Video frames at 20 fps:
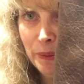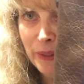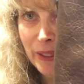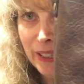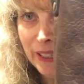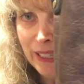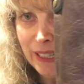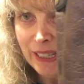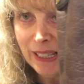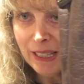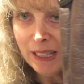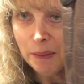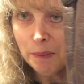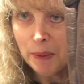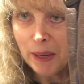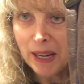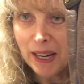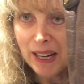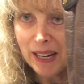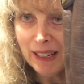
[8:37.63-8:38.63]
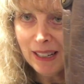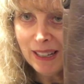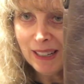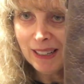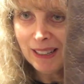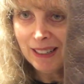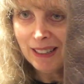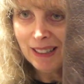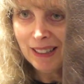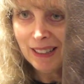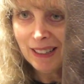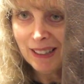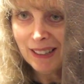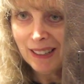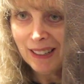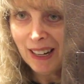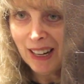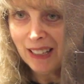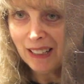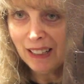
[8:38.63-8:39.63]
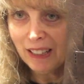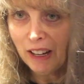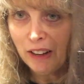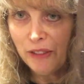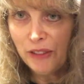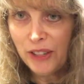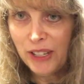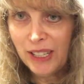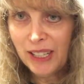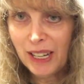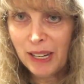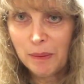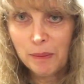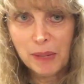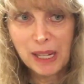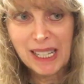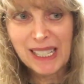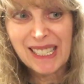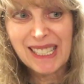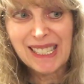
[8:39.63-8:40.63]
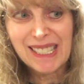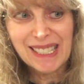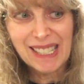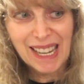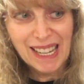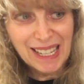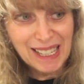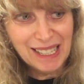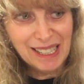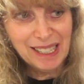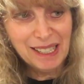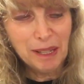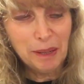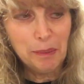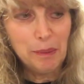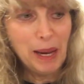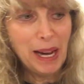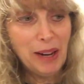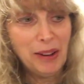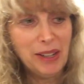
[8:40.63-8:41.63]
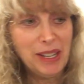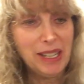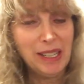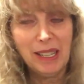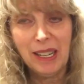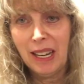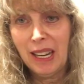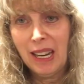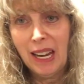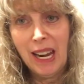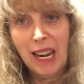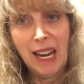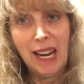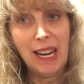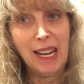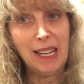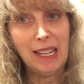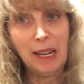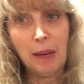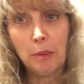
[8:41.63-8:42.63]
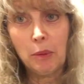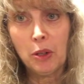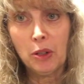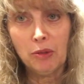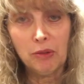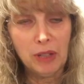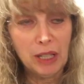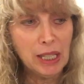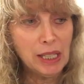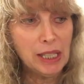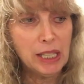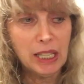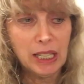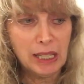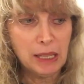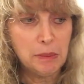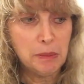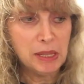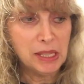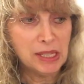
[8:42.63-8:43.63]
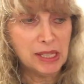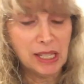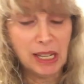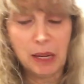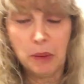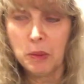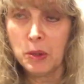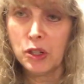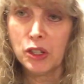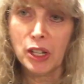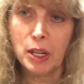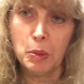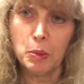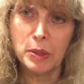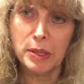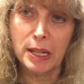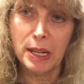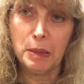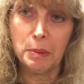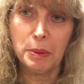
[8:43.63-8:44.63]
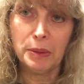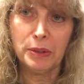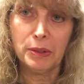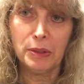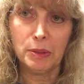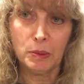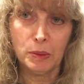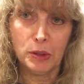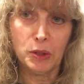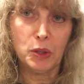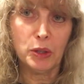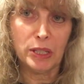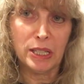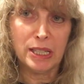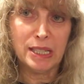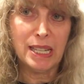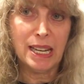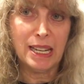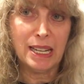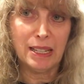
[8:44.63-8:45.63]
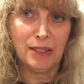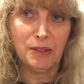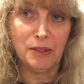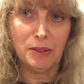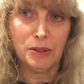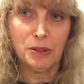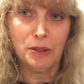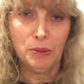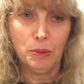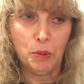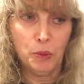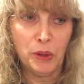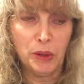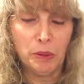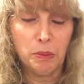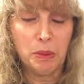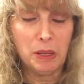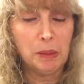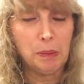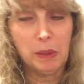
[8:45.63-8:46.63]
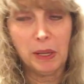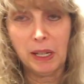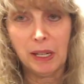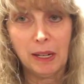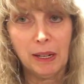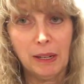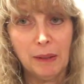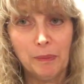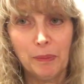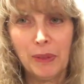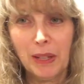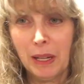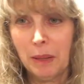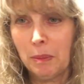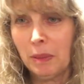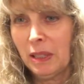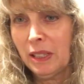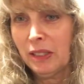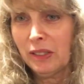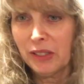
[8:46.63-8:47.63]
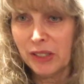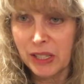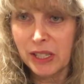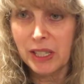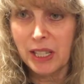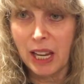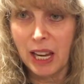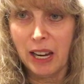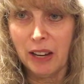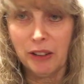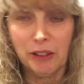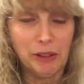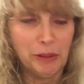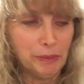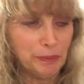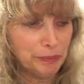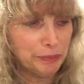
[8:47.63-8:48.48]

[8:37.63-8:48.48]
this is the bag. I love it. I'm excited about it, and I'm really gonna miss it. I wish I was able, was going to take it with me, but I'm a little scared